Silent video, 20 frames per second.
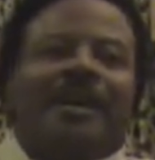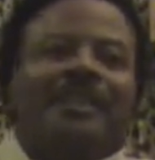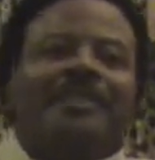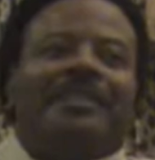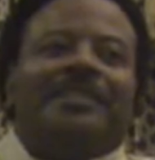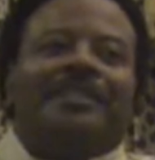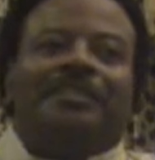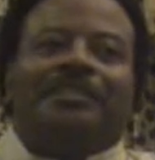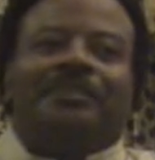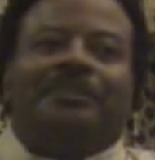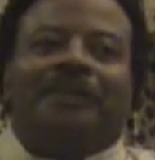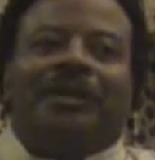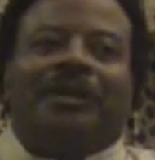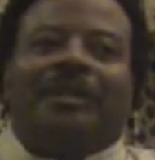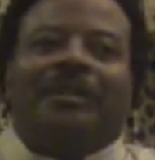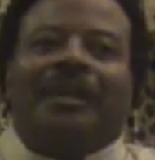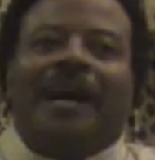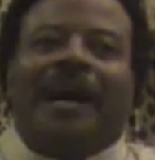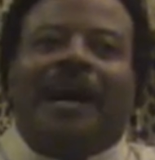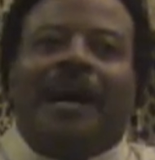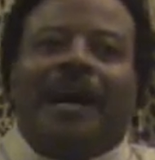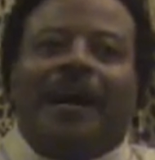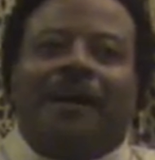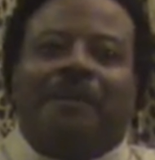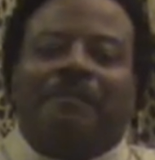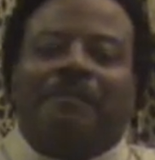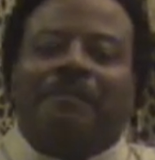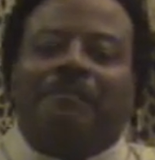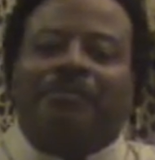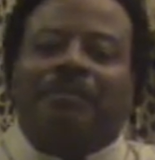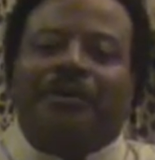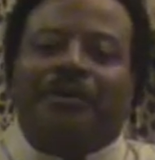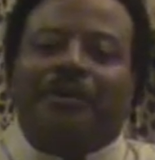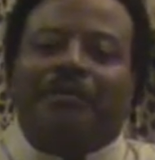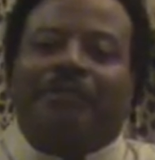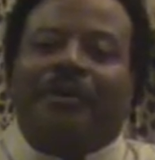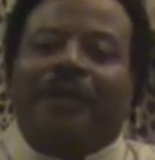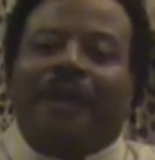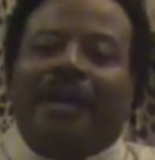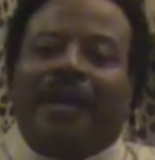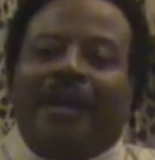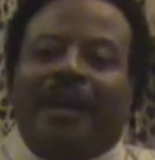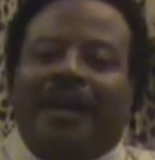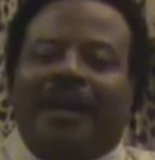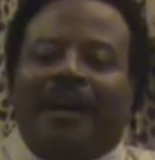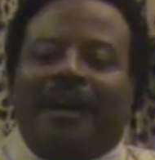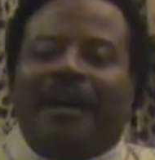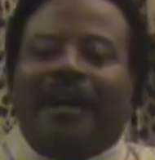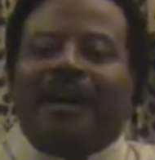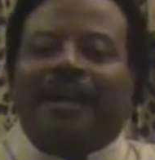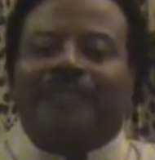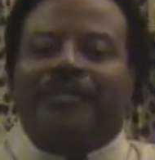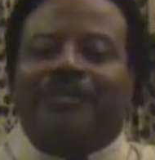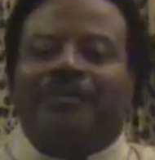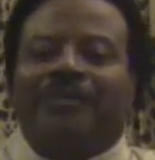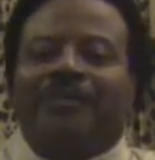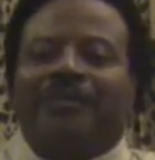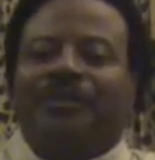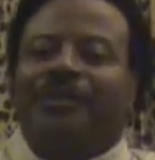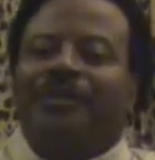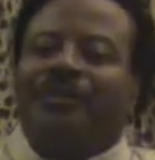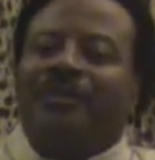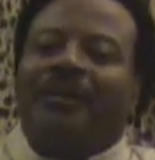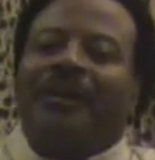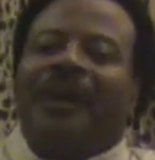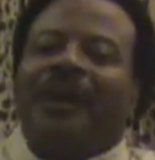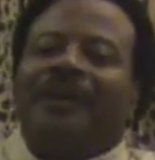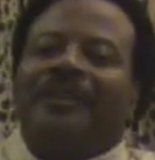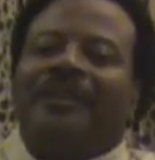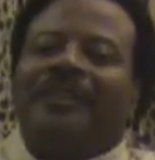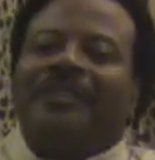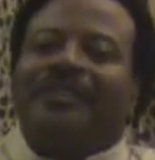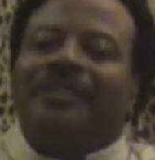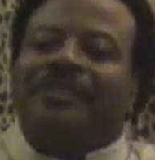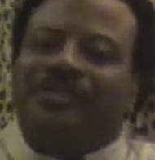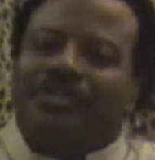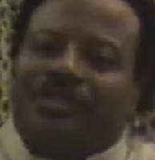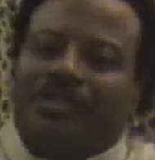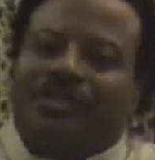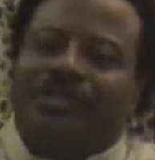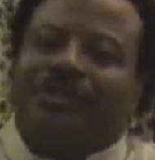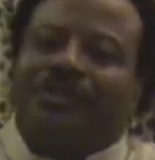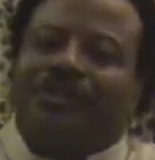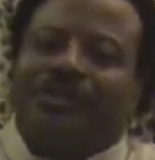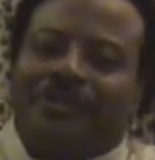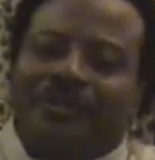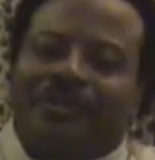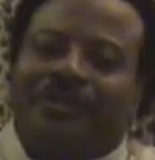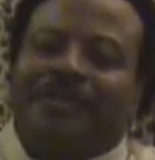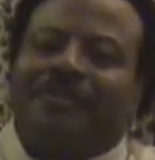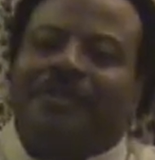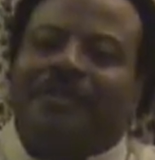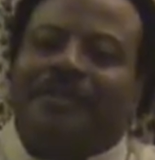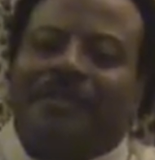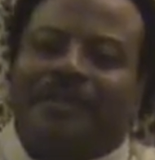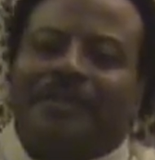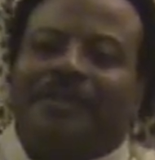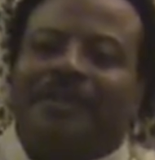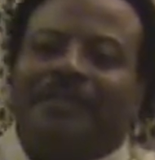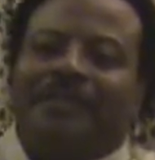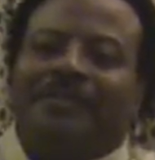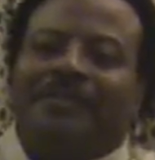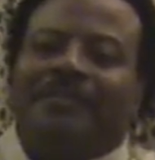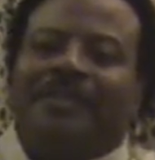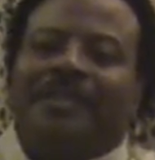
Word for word: This is what God put upon our heart to do, to go out here and show some love